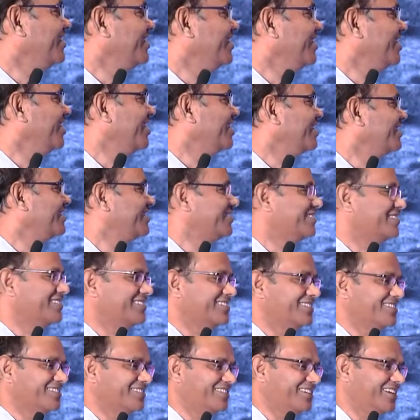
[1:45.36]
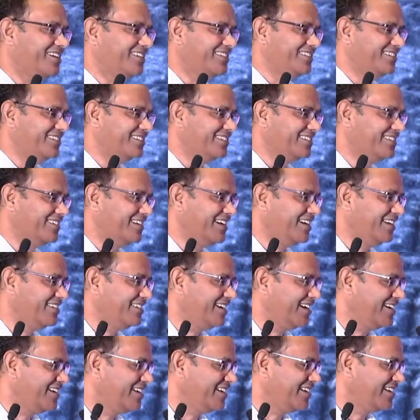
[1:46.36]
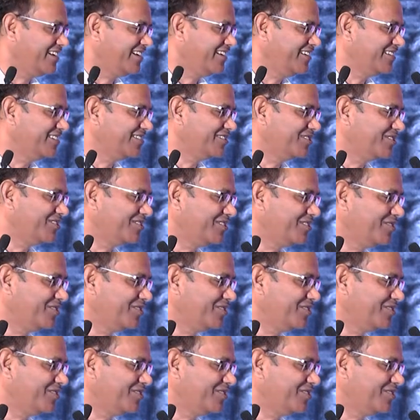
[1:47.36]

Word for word: as I think as higher as